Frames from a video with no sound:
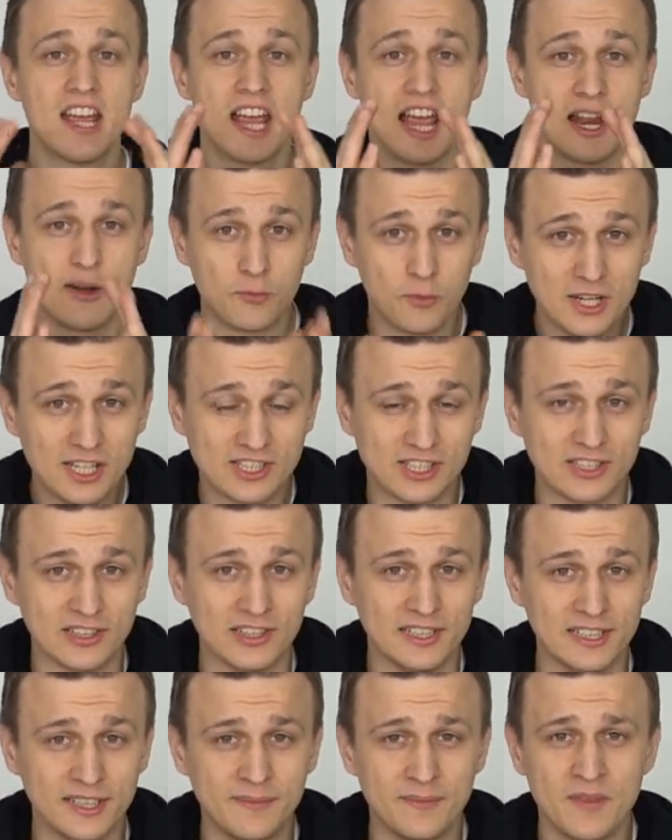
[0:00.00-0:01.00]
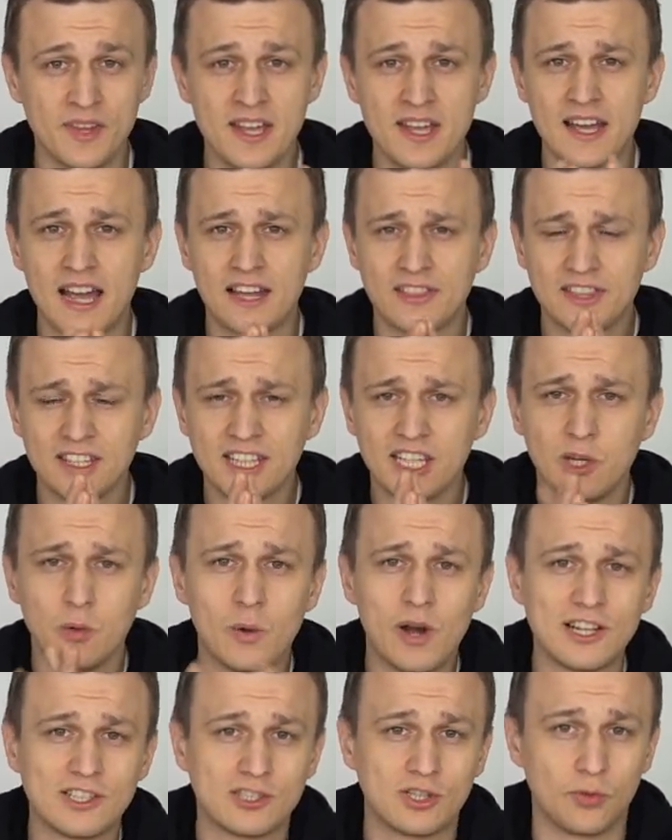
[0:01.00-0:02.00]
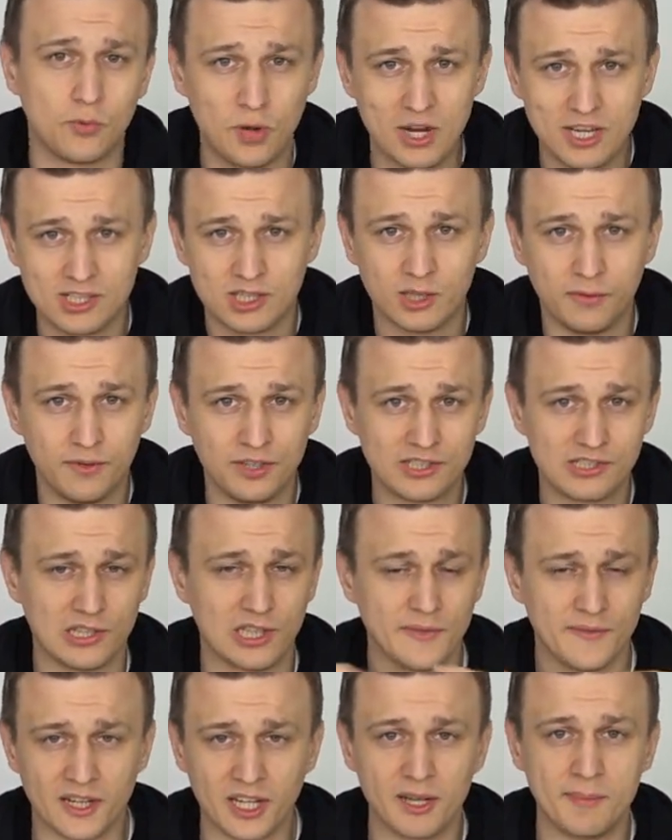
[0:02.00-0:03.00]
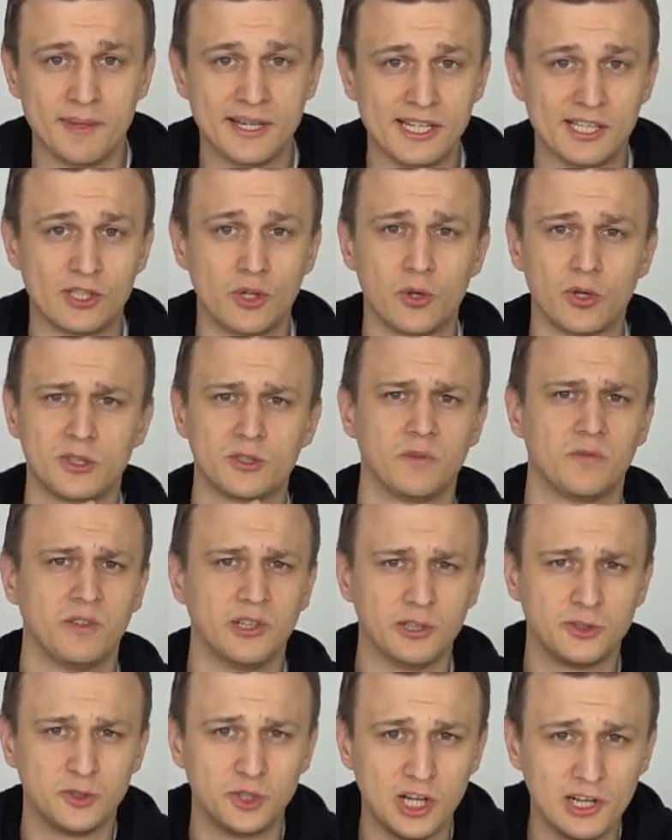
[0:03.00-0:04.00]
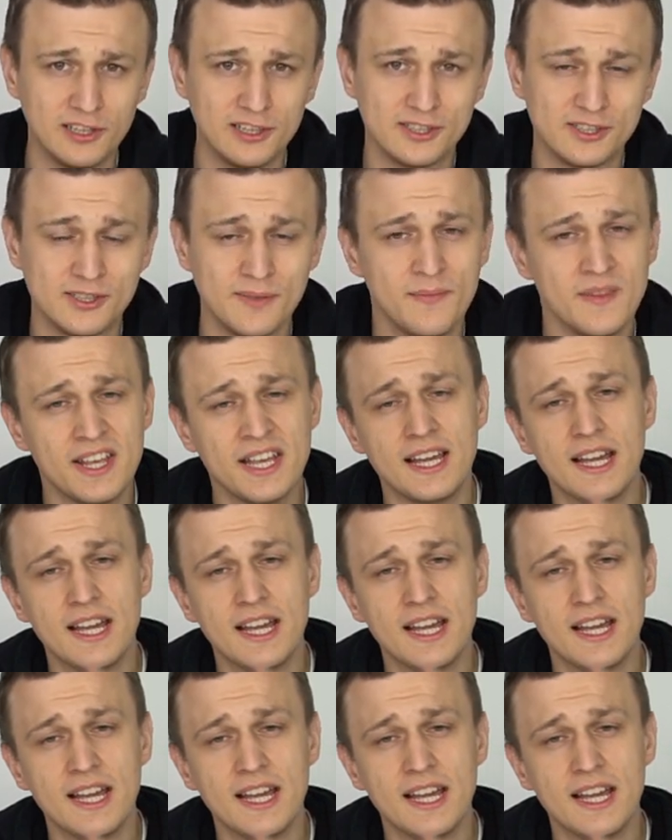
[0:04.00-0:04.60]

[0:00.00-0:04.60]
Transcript: And recently, I think he wants the rest of us living in Minnesota to feel jealous.